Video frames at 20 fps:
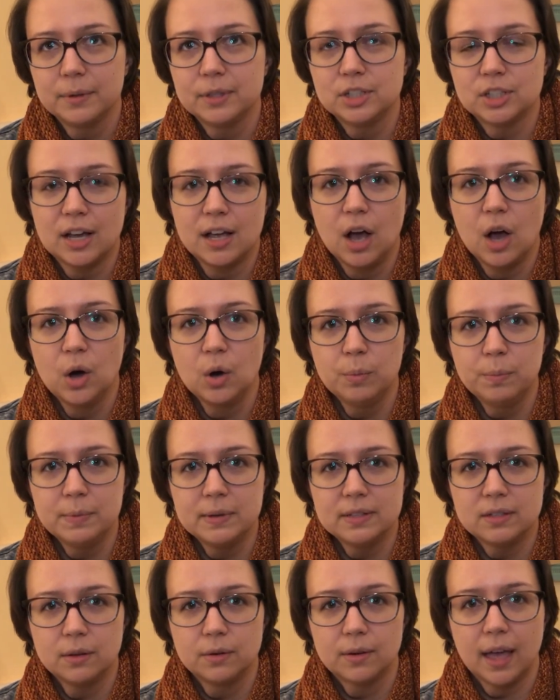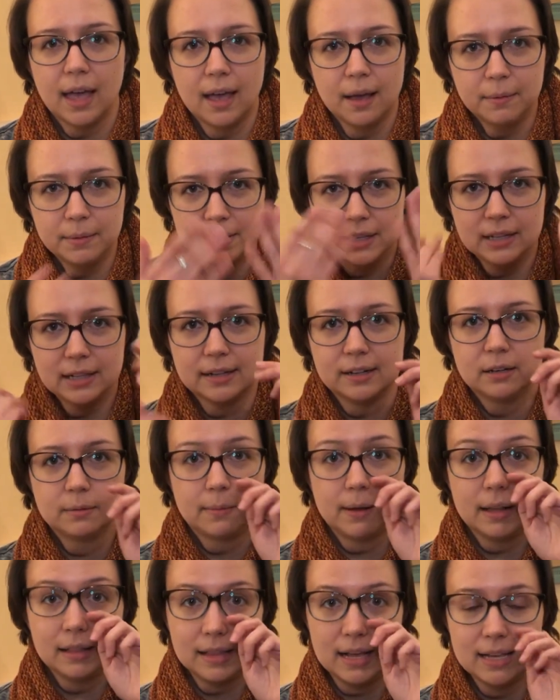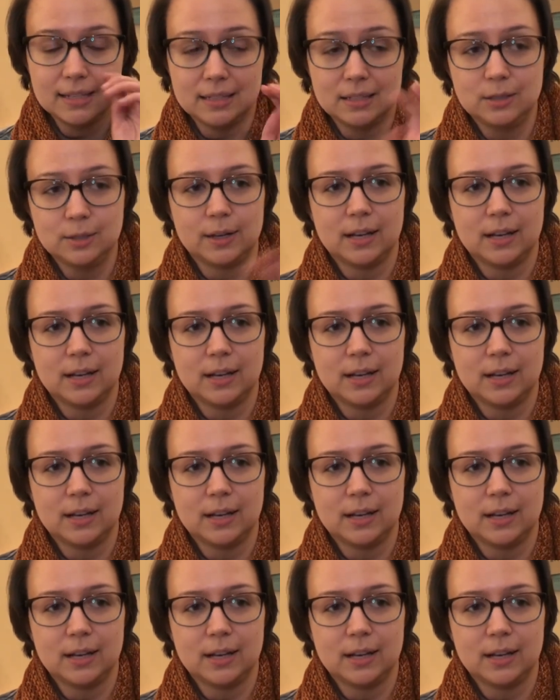which I hope is okay with the glare in my glasses.